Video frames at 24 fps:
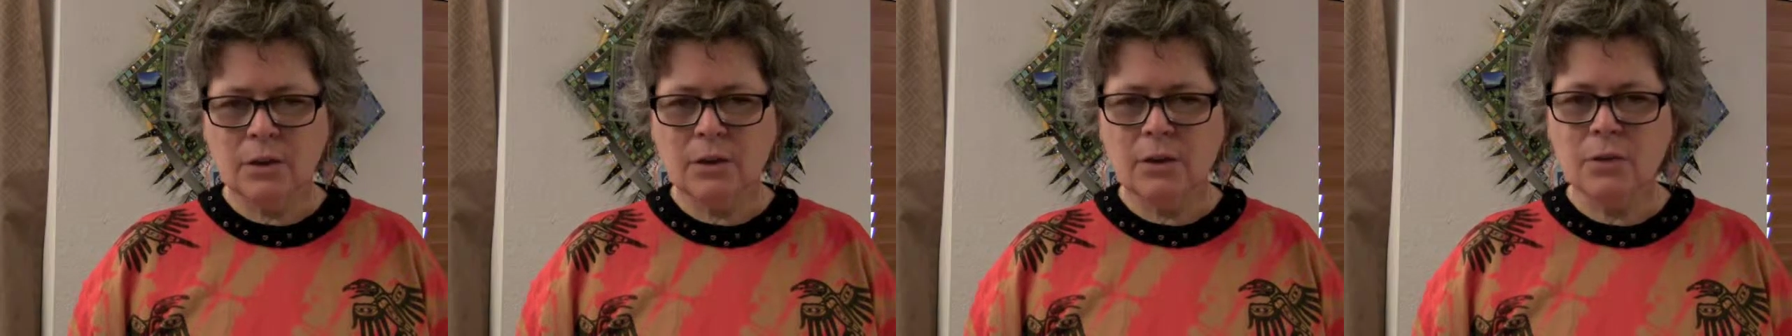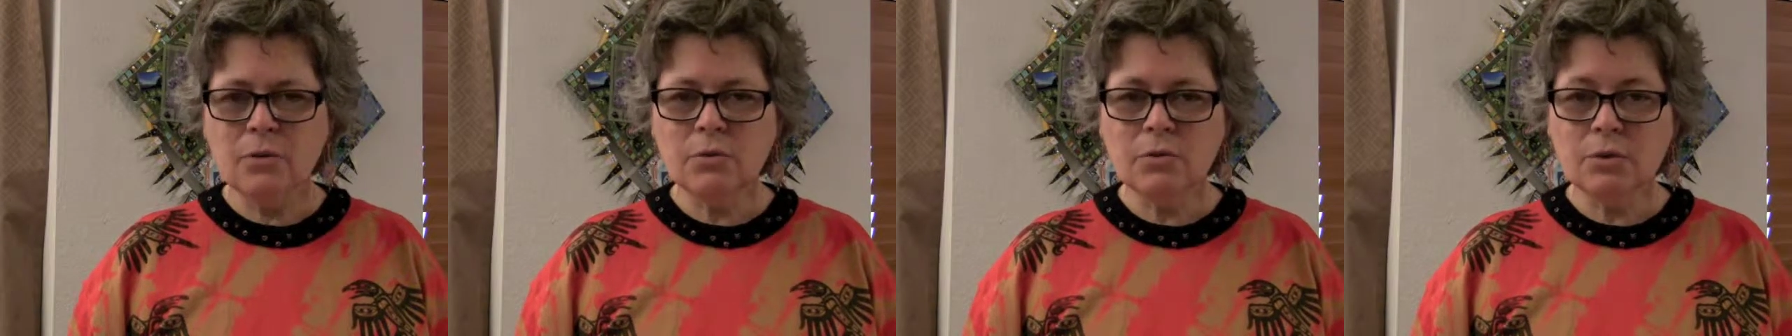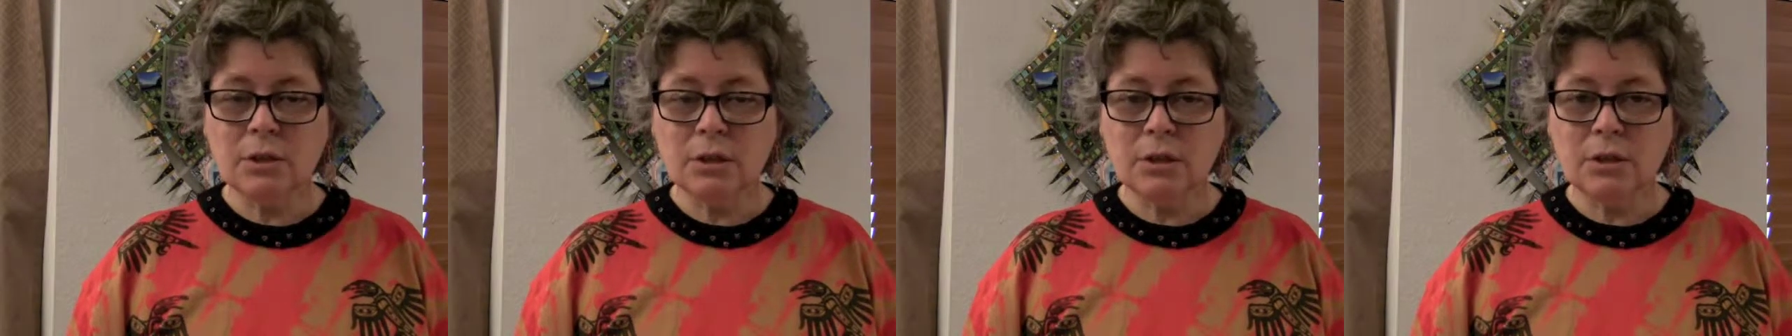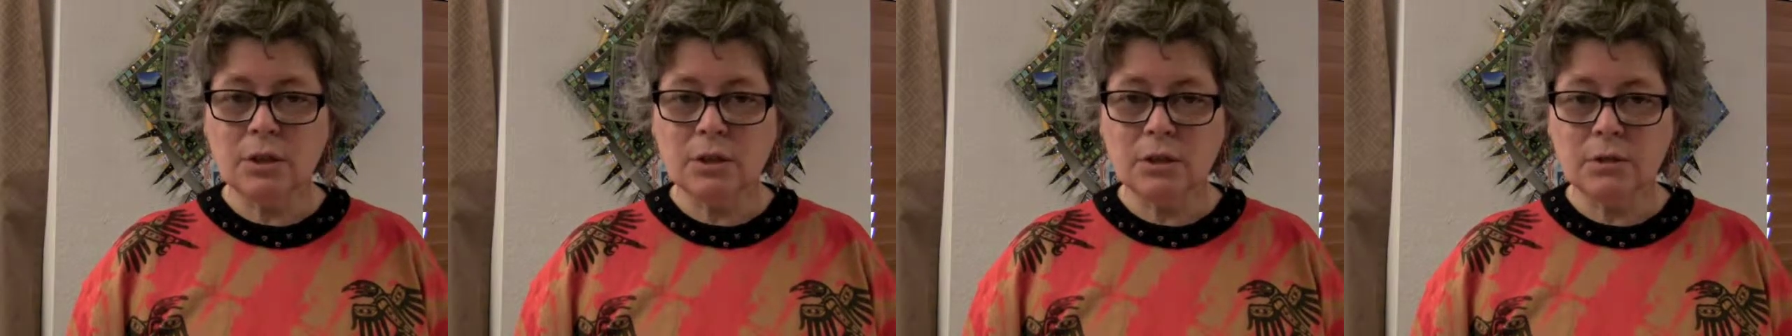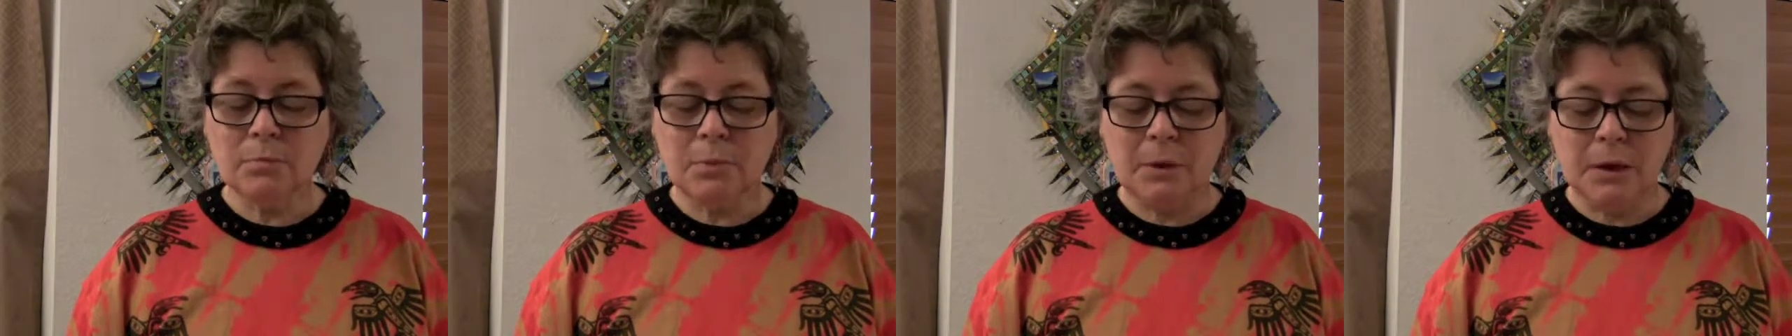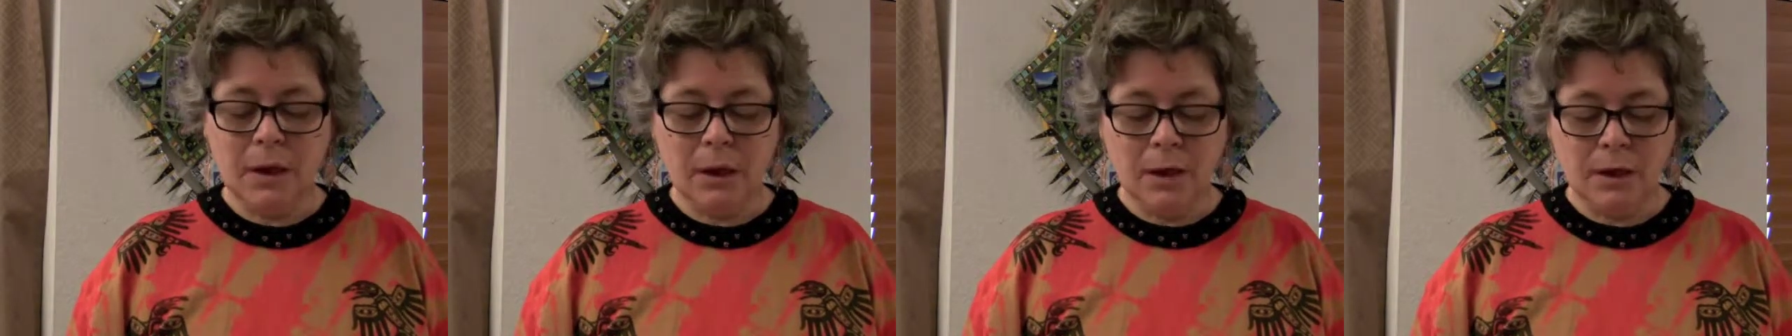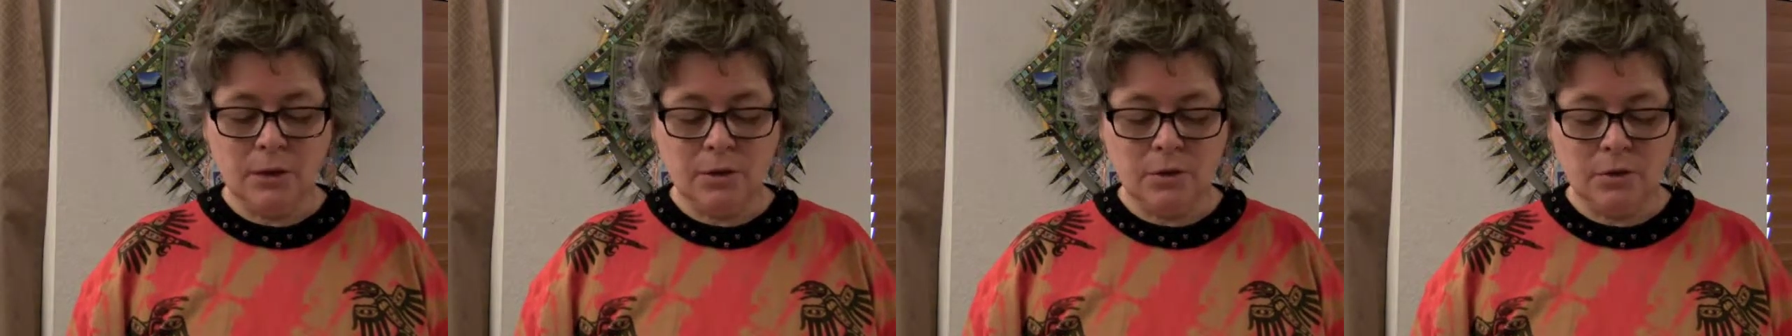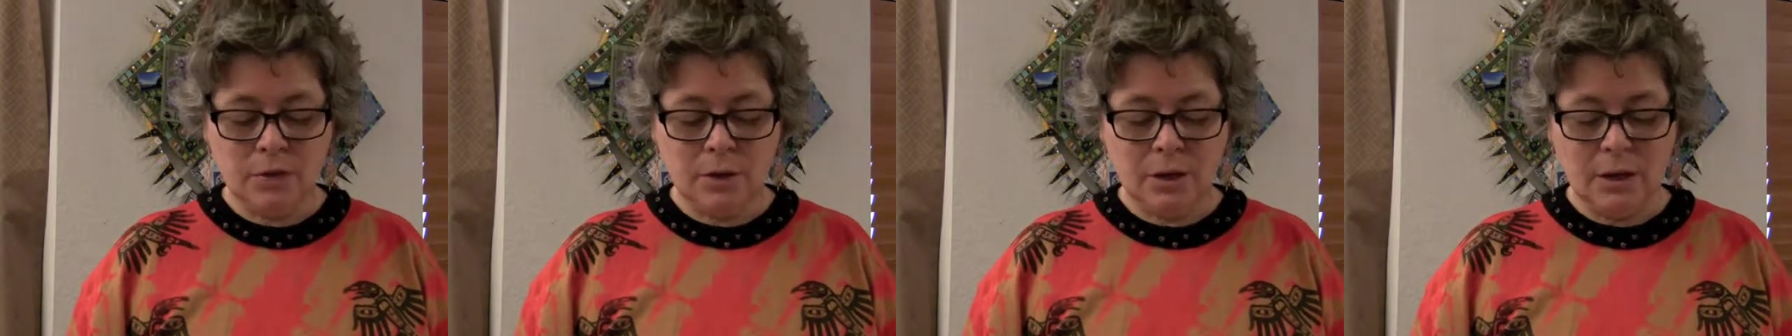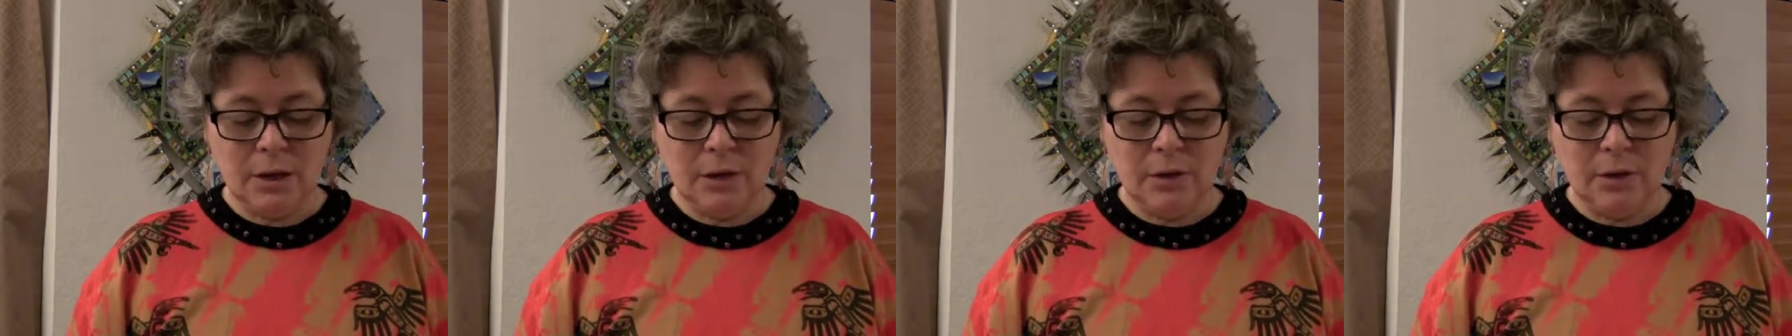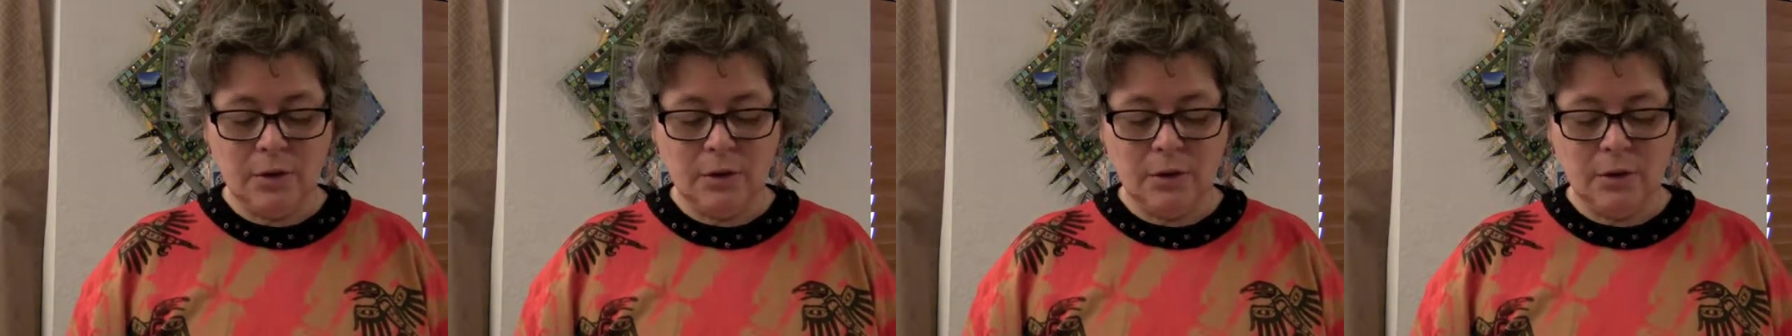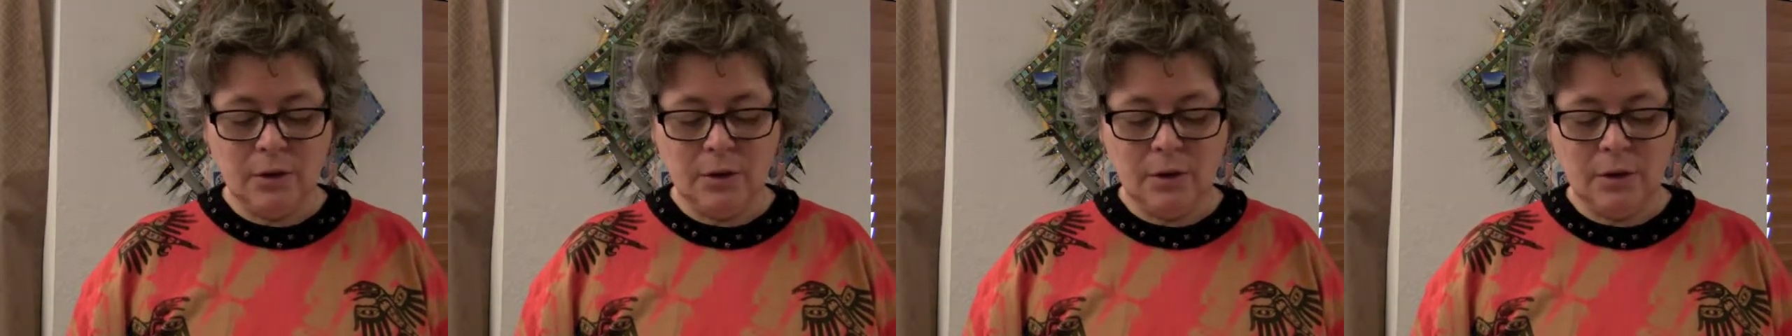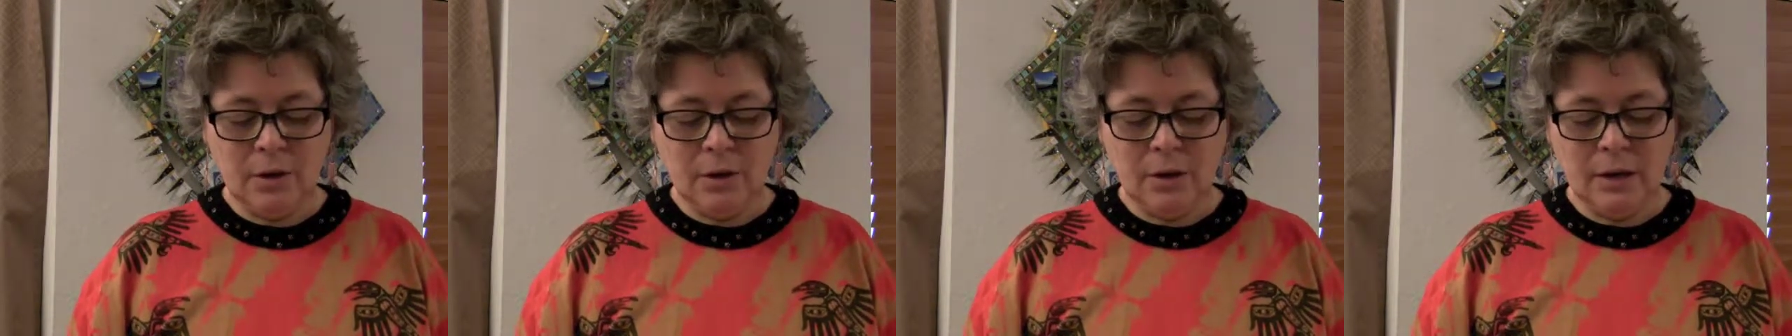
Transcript: usually just behind your ear,